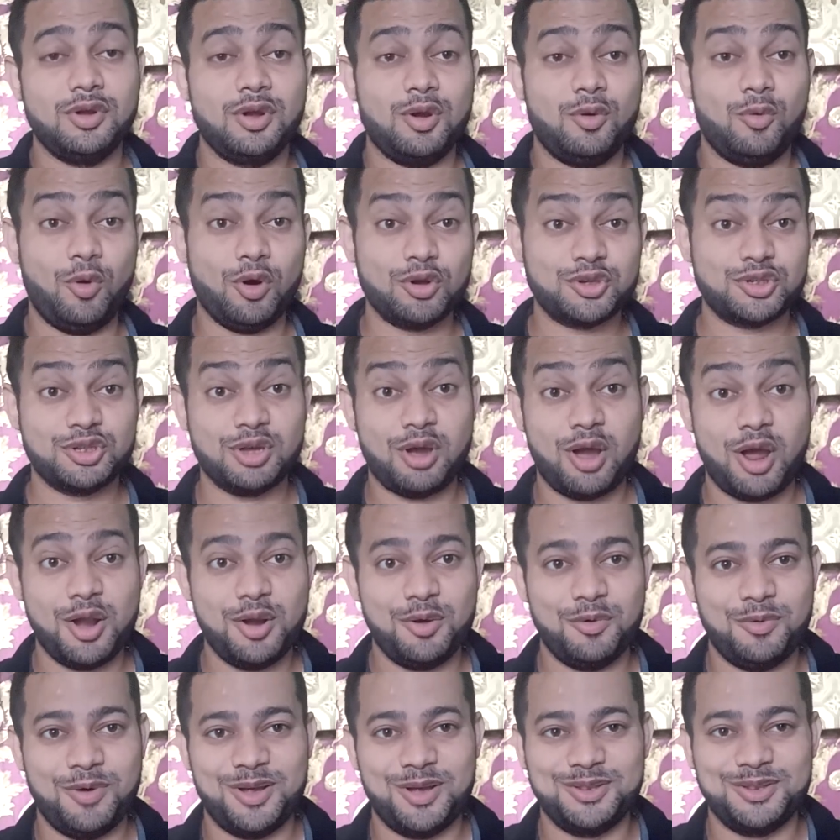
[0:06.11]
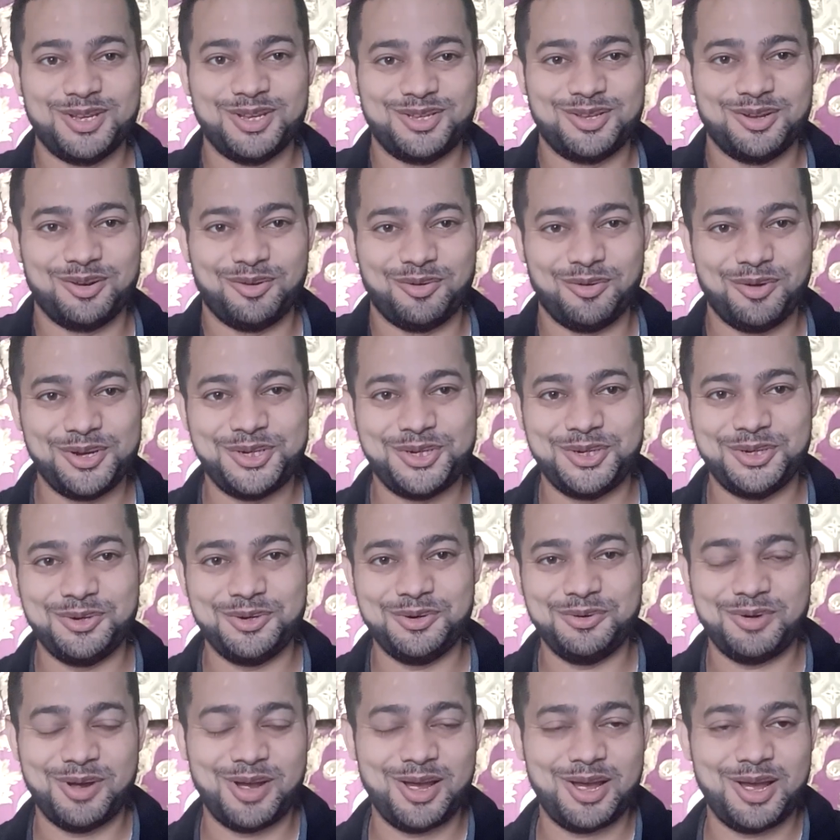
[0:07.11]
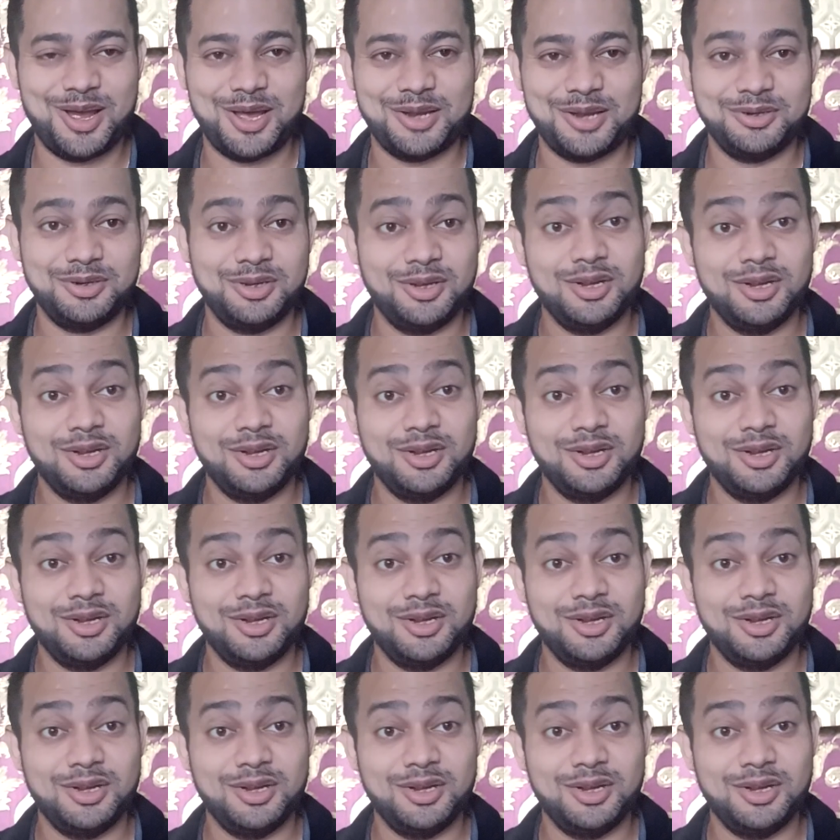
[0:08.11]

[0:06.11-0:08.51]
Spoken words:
Also, everyone, this is Rishu, and